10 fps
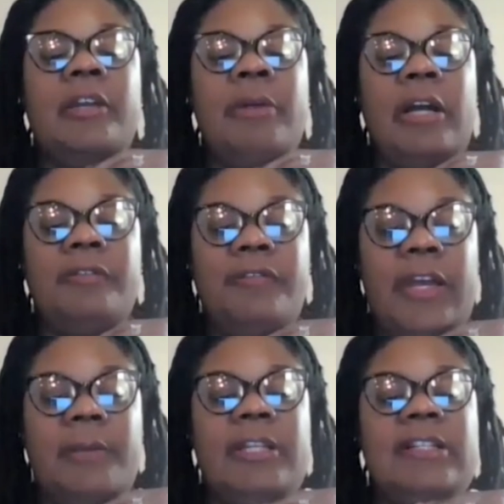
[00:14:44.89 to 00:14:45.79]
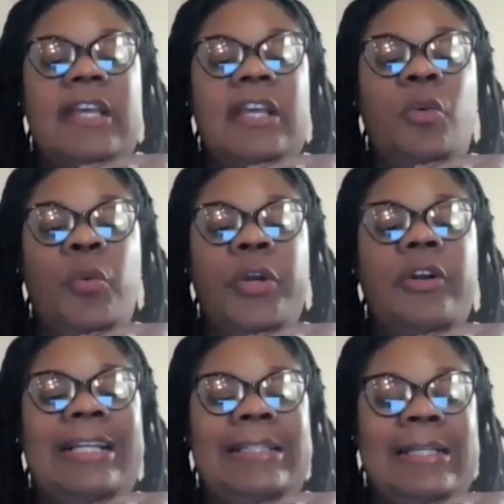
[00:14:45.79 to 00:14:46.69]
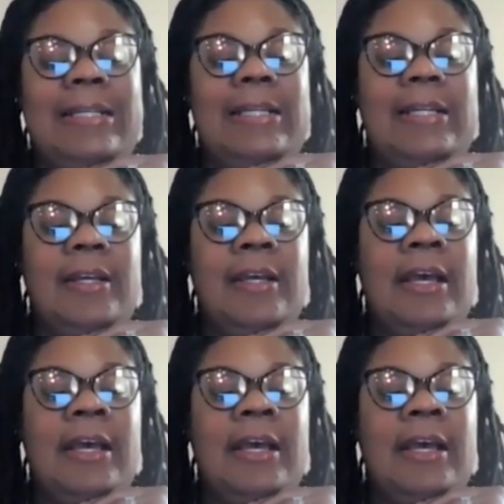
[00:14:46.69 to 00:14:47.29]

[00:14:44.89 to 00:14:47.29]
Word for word: and Brown families and queer identity.